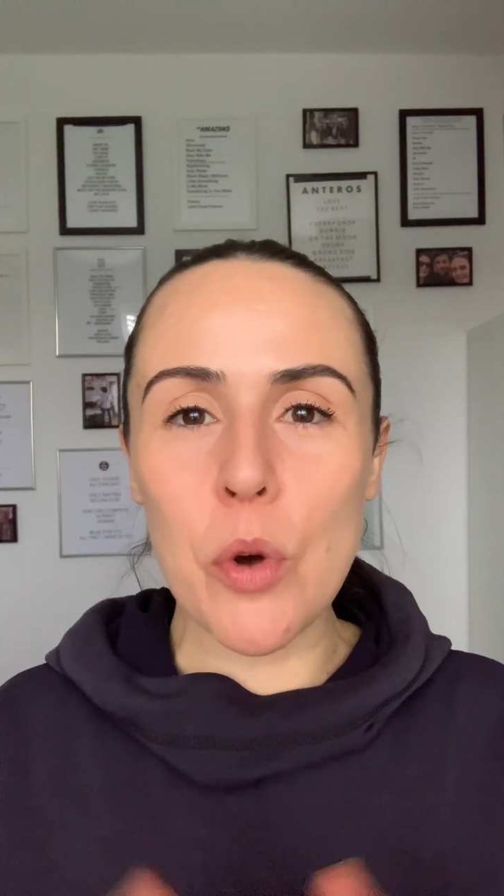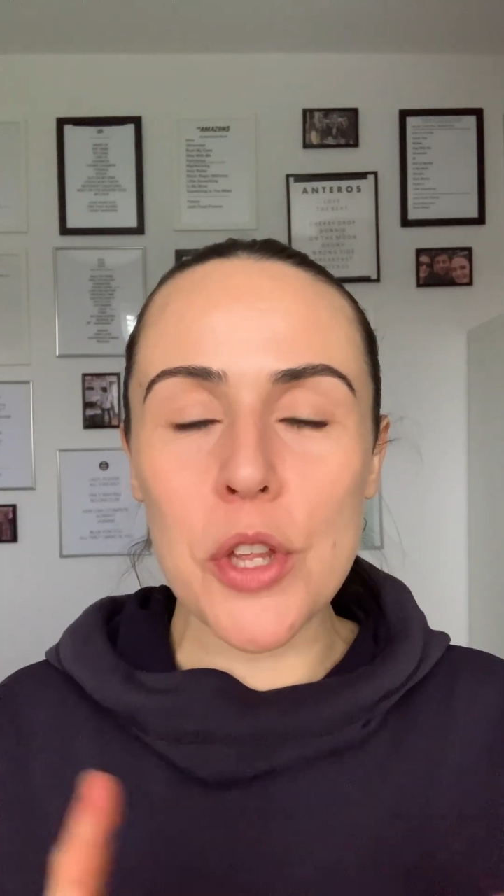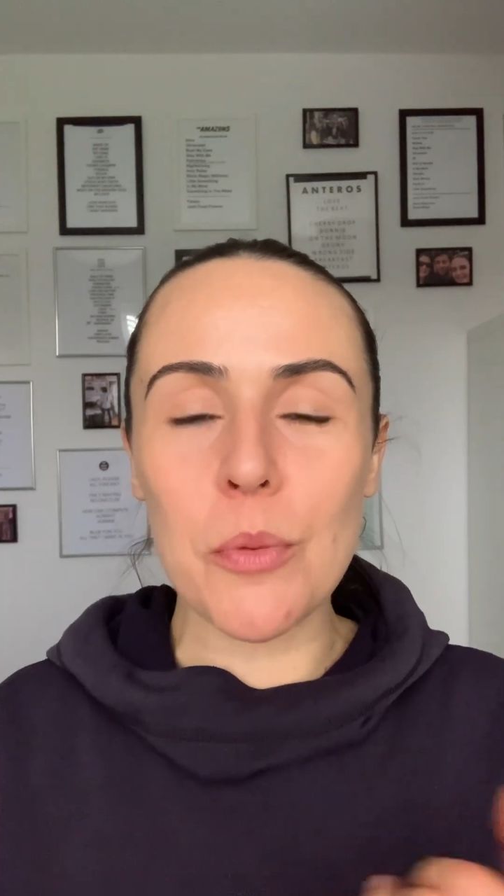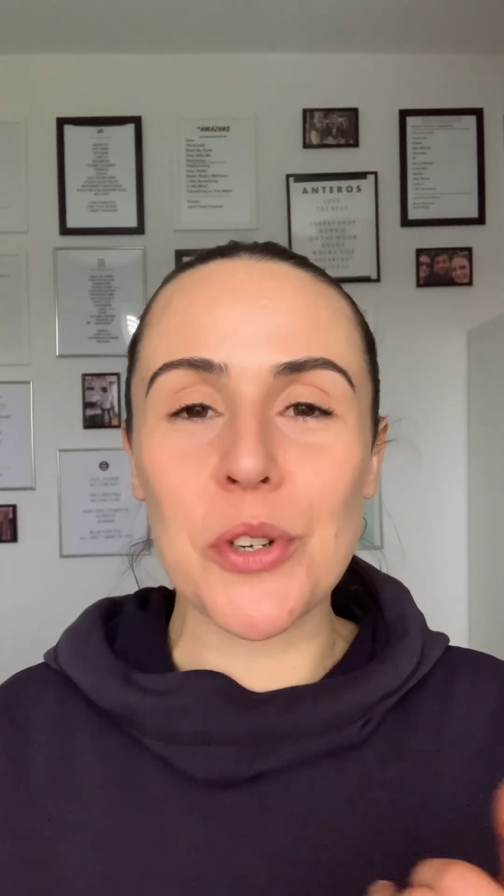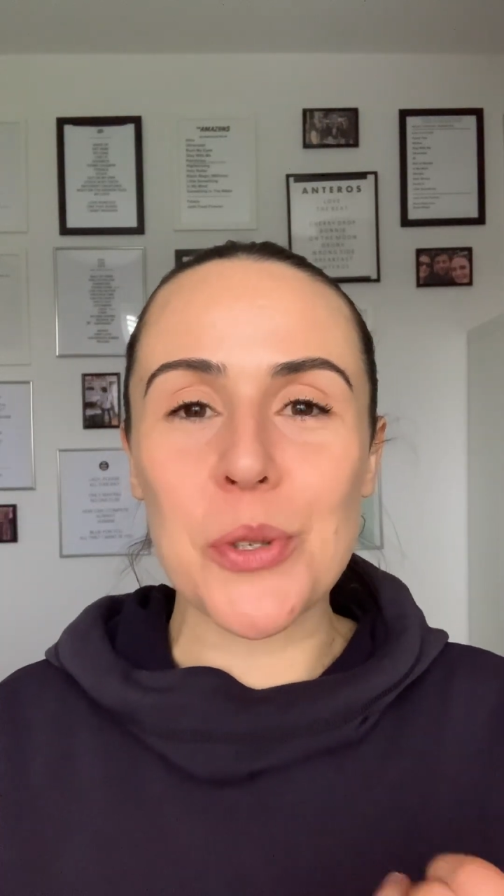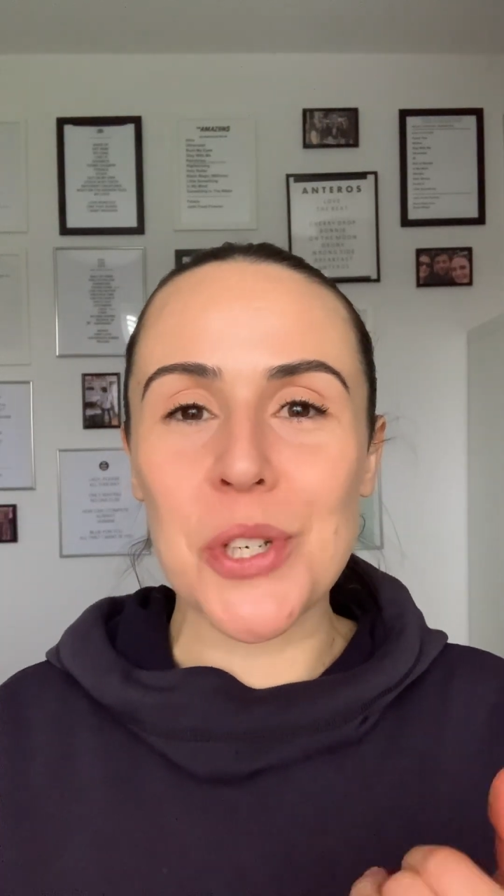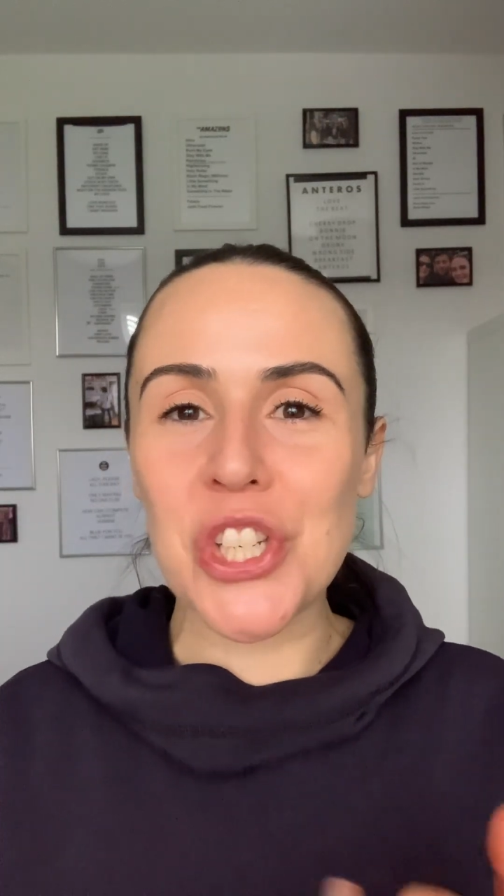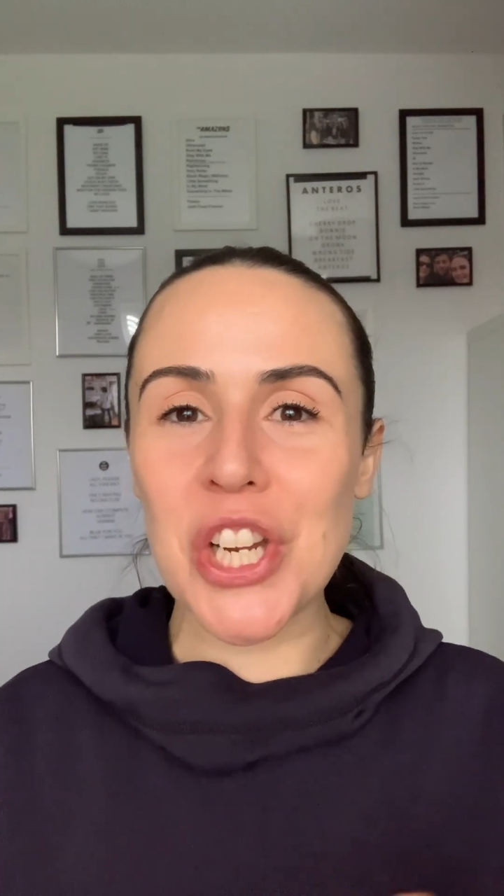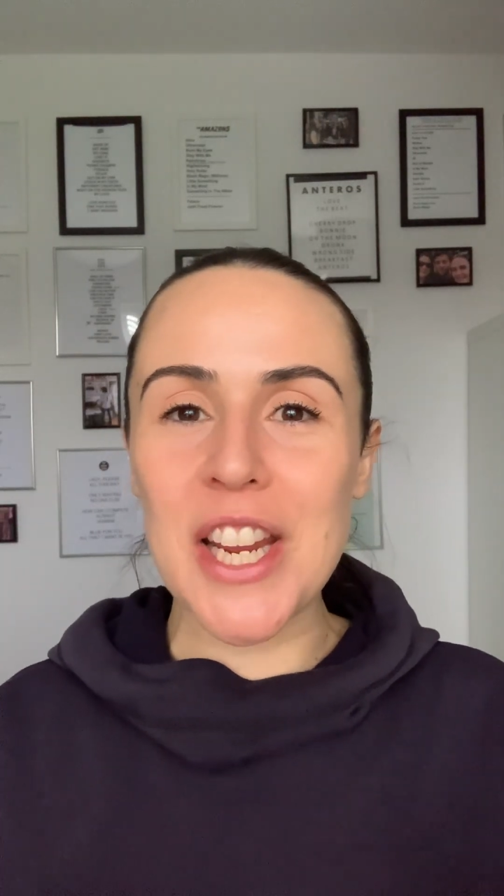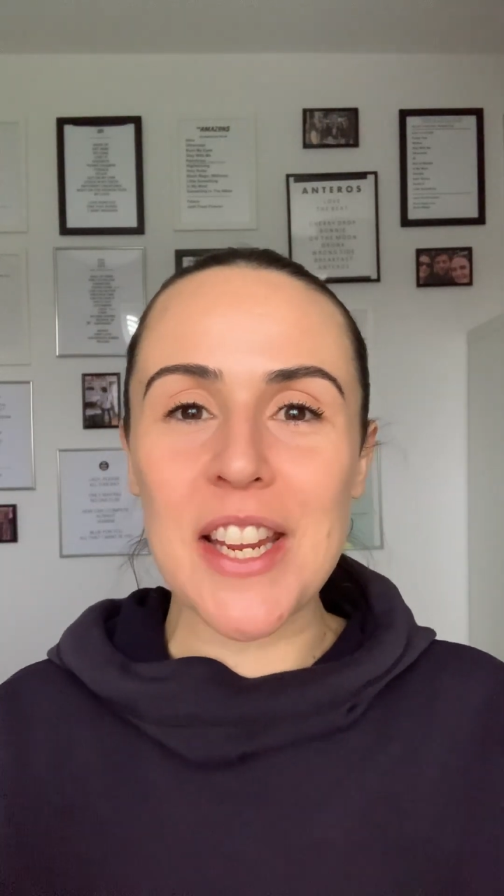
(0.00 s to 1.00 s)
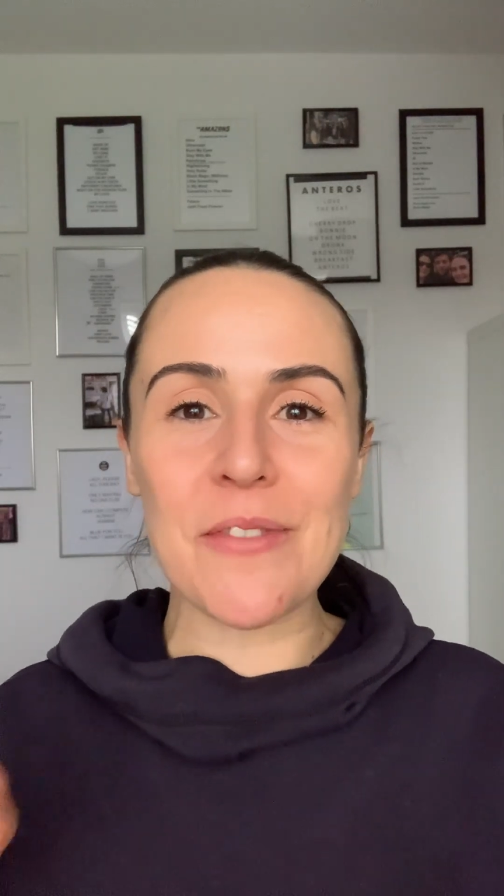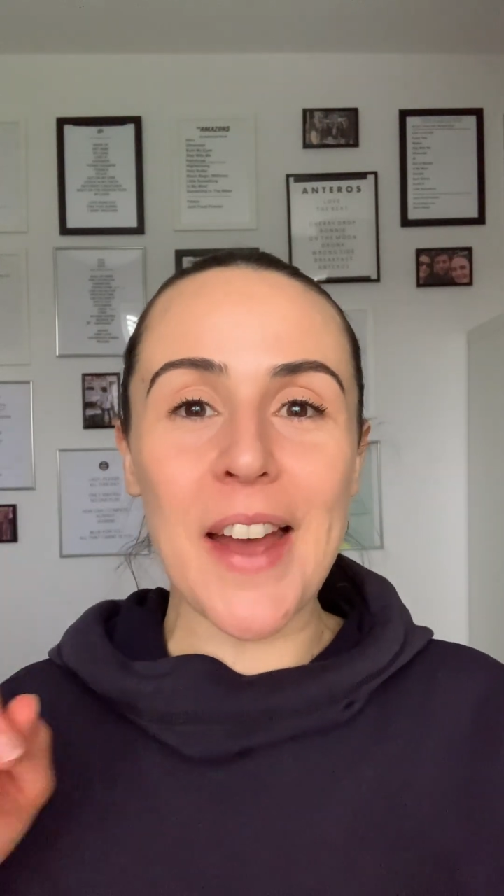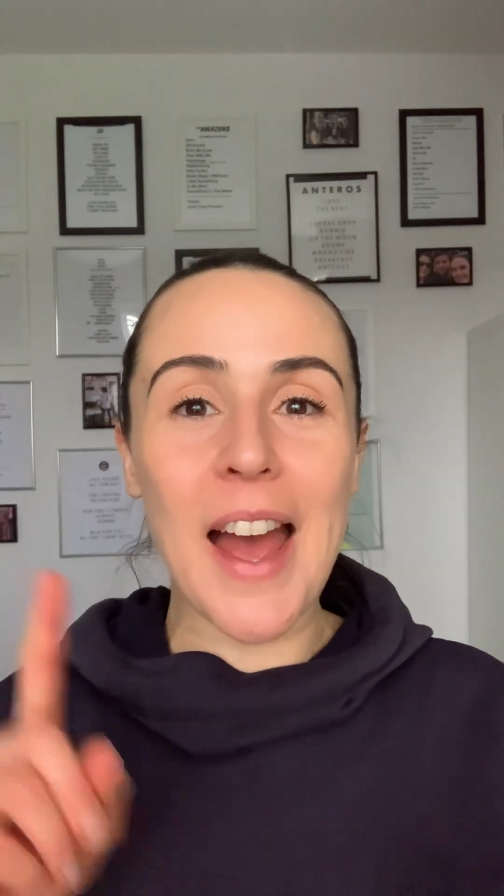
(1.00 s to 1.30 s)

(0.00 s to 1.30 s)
what you want to achieve,